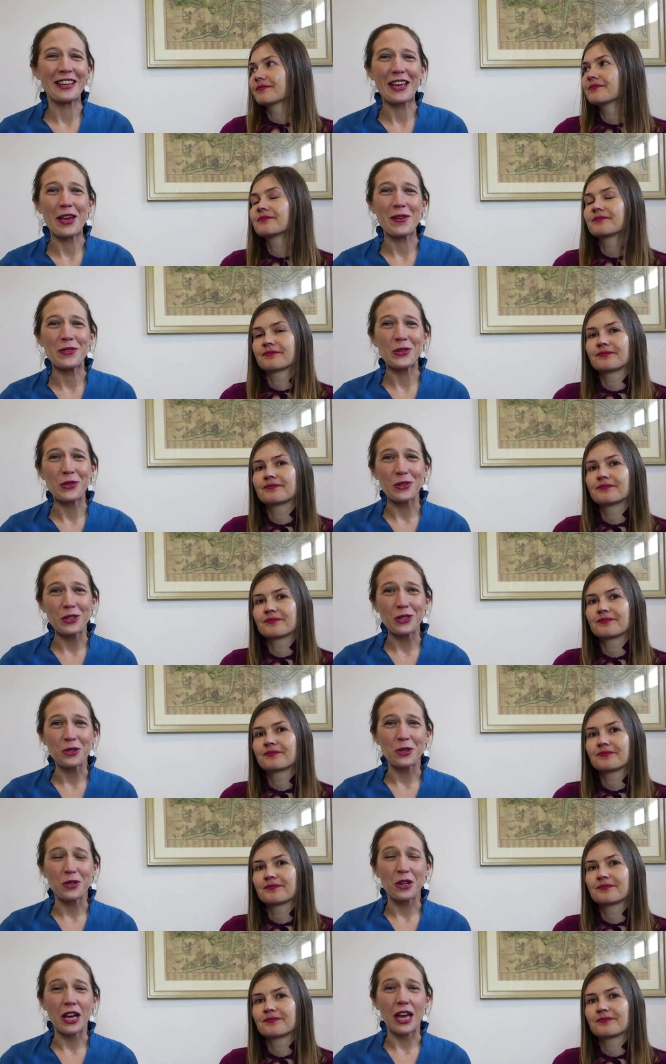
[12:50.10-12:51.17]
Speaker 1: came through the
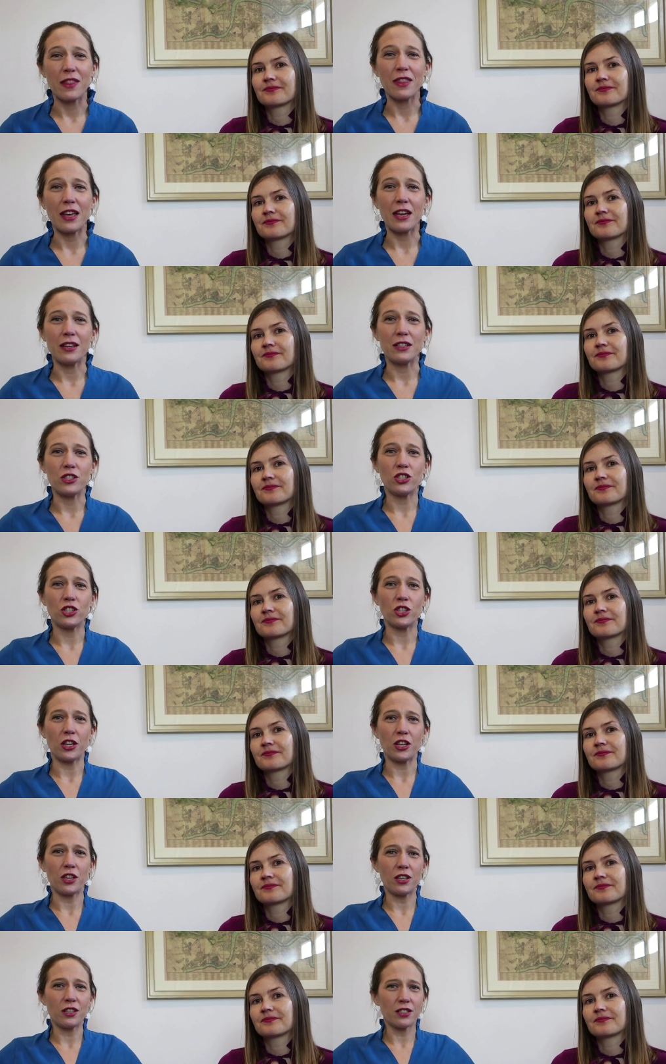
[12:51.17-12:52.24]
door, and they'd
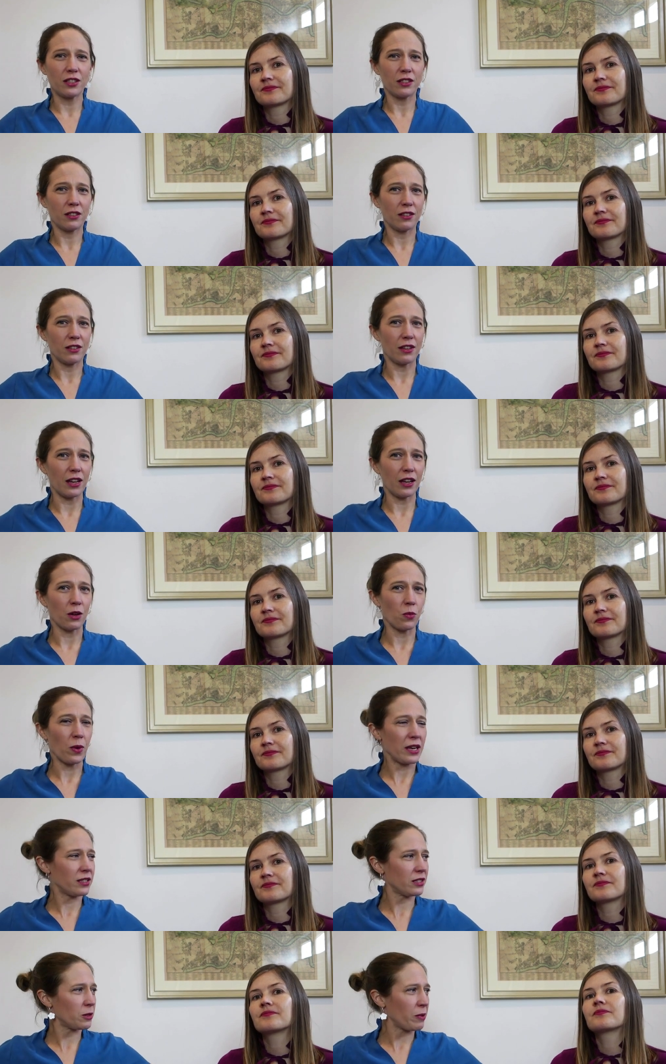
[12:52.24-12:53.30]
shared like a
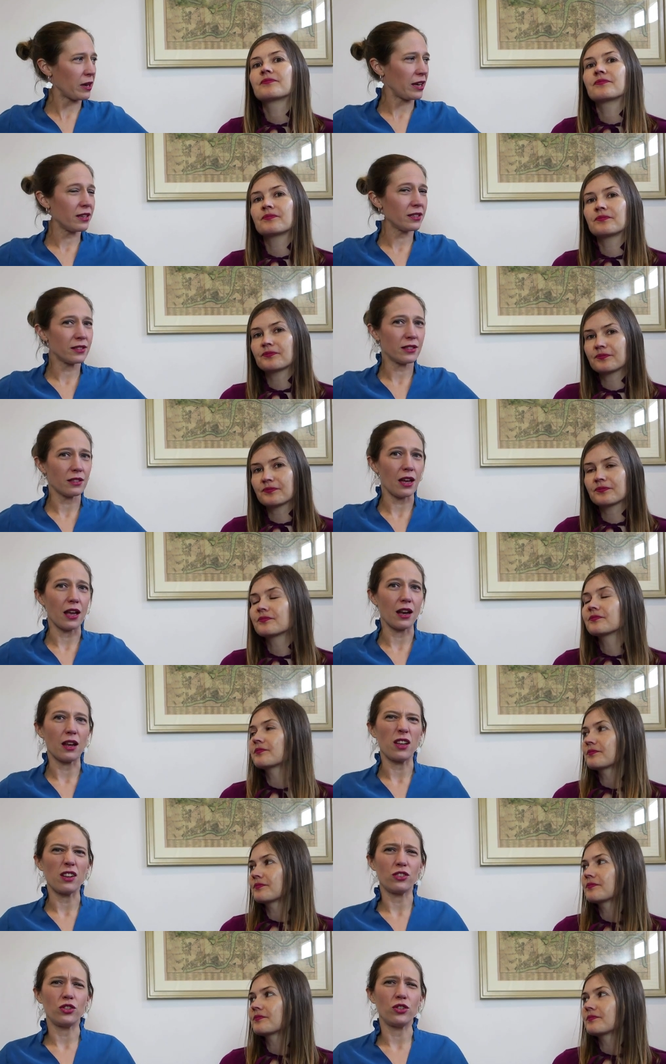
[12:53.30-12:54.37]
waist piece mm. and it
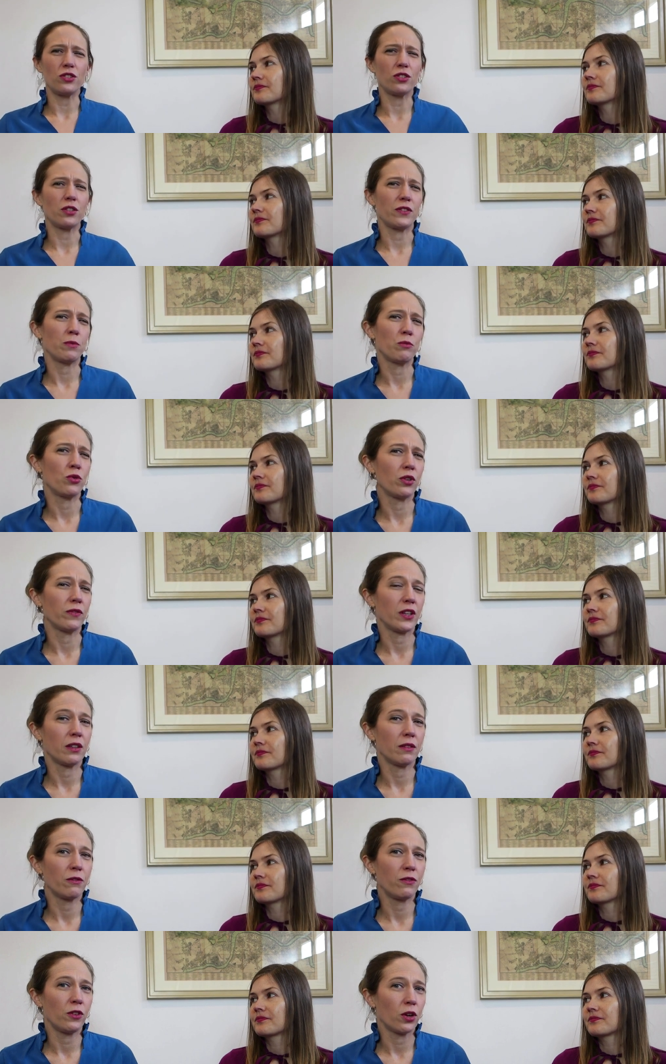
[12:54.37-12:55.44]
used to be more of a
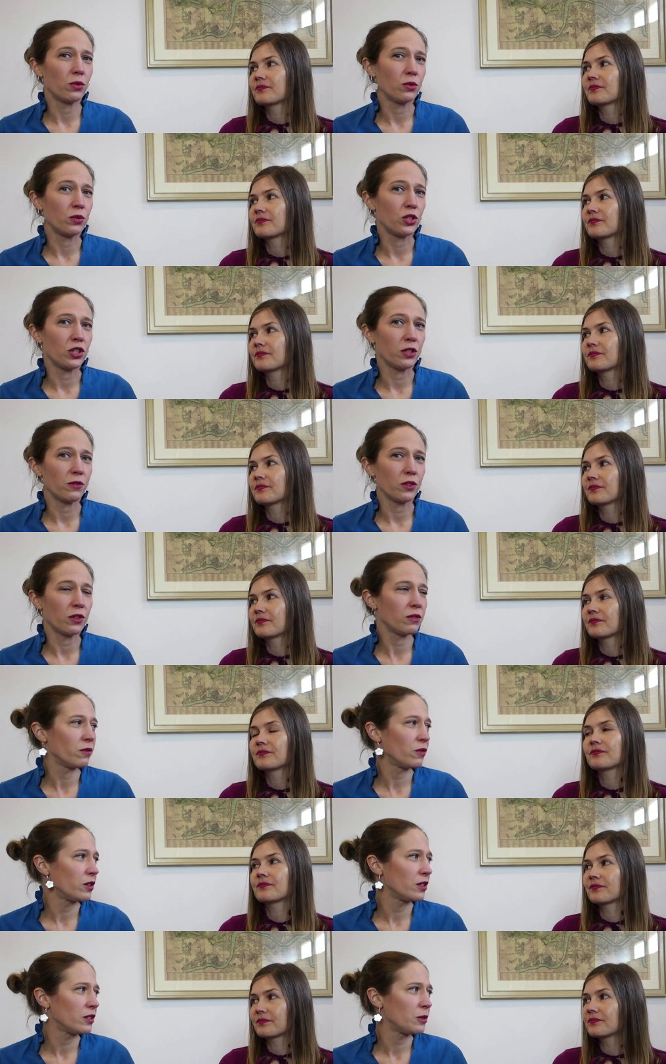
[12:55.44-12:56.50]
floral chiffon for
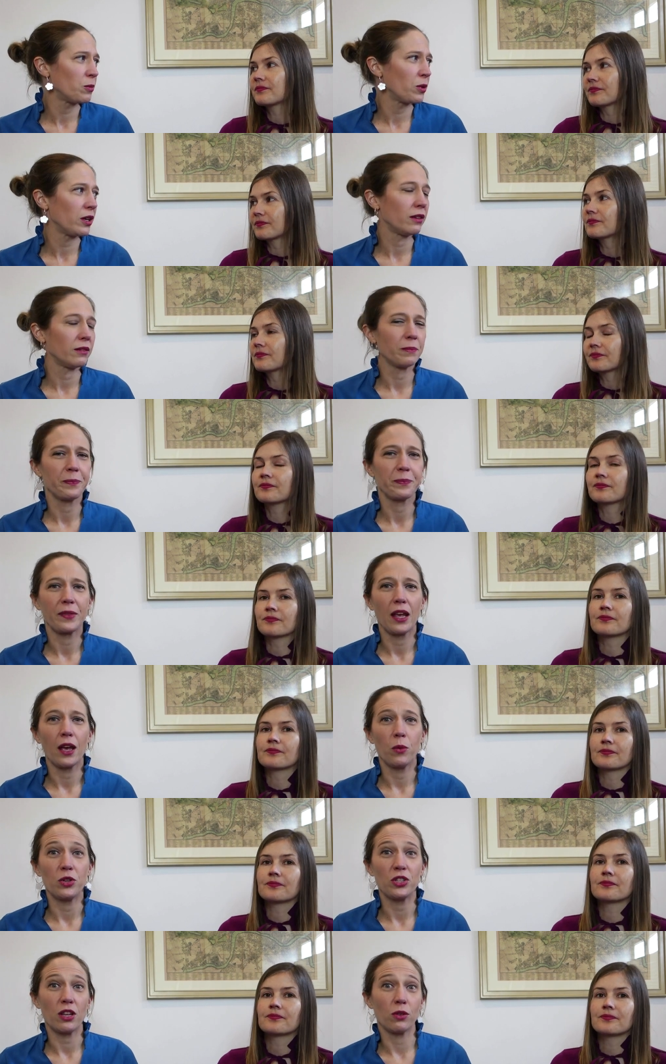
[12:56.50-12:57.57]
the spring
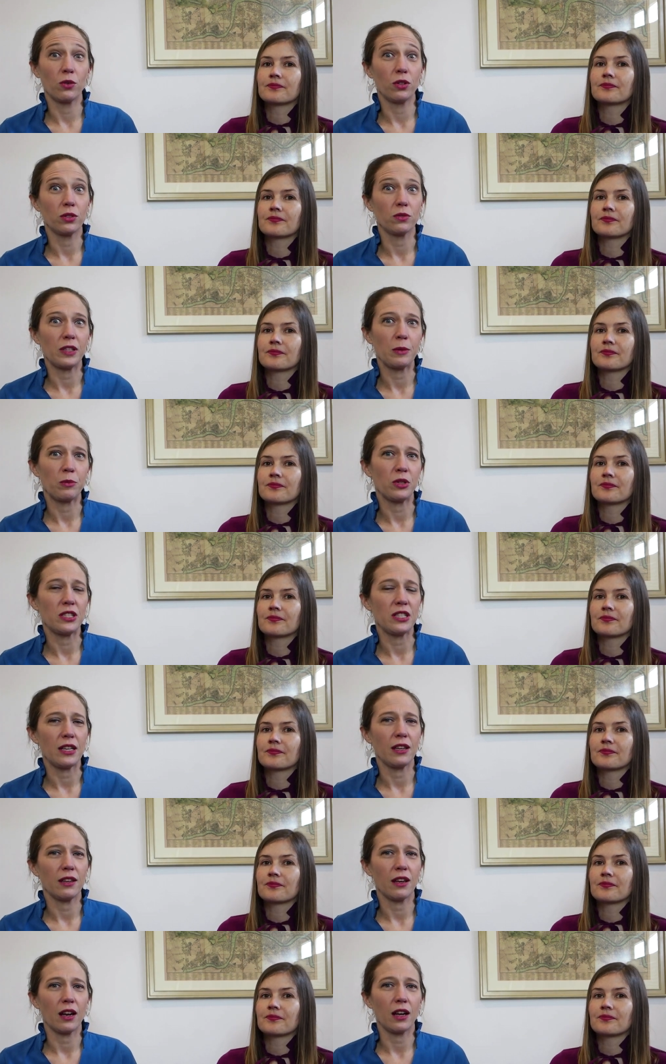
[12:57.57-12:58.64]
which I thought looked really
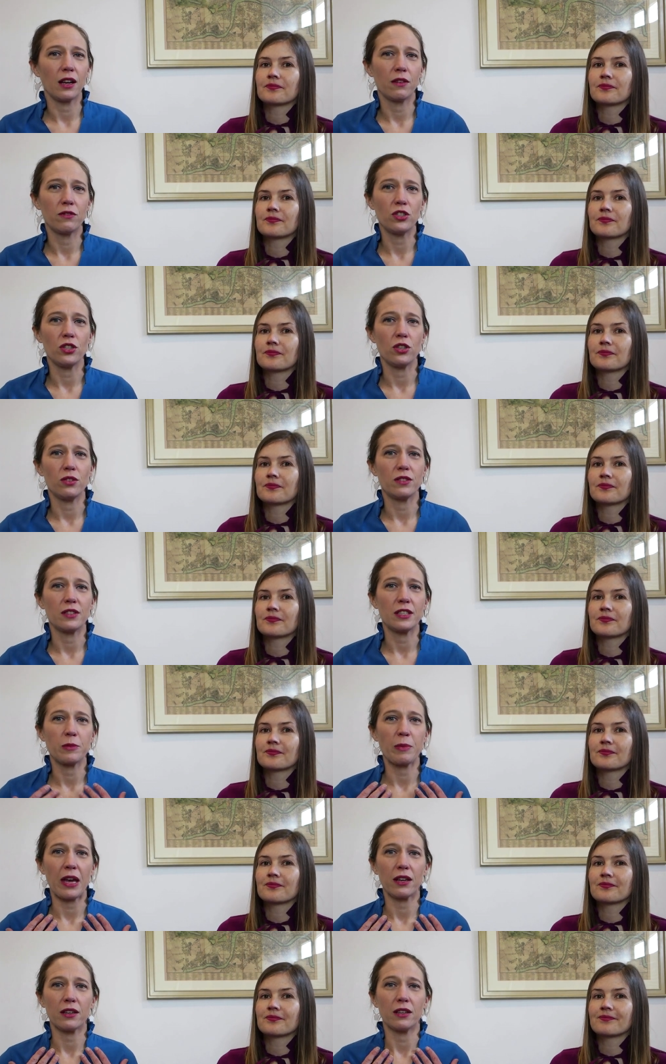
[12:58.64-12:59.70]
pretty and I'd love to use this
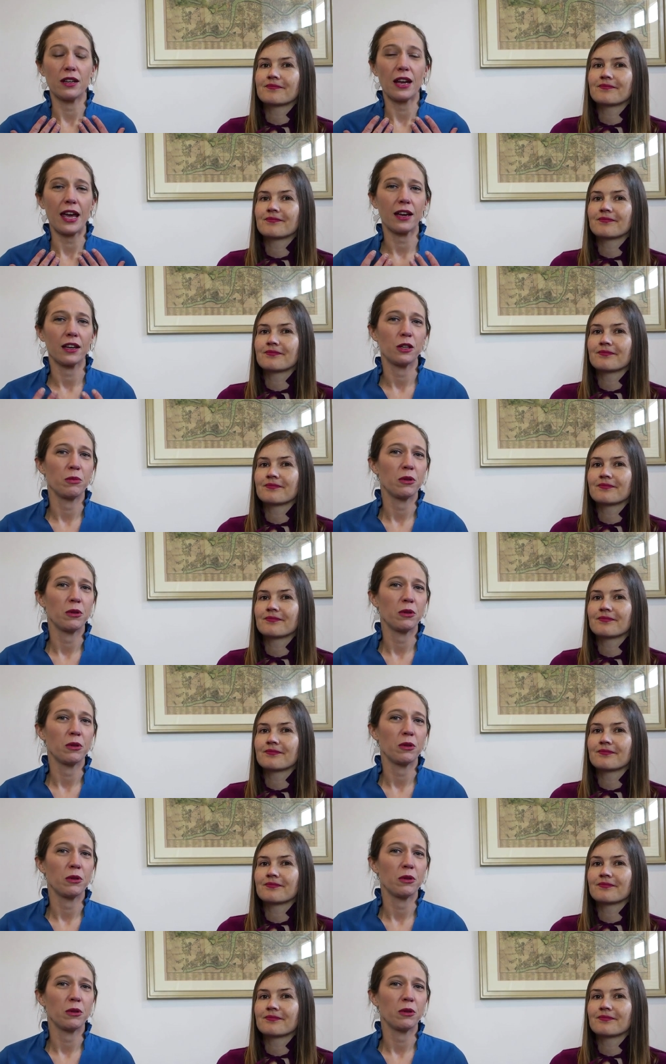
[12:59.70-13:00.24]
pattern and hack it a